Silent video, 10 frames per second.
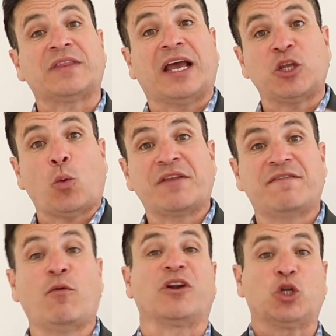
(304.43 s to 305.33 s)
the hell are you waiting
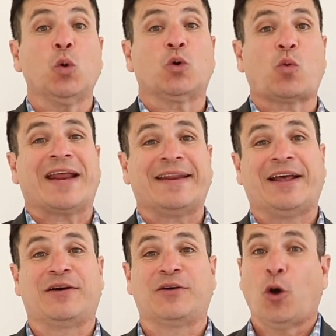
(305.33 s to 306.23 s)
for? Do it right
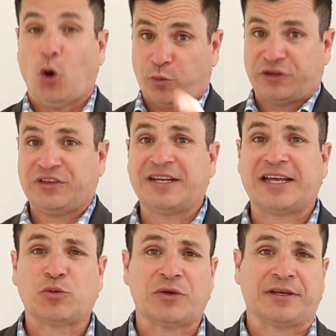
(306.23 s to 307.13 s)
now. Hope to see you
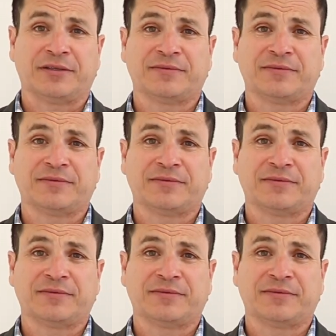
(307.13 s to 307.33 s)
next week.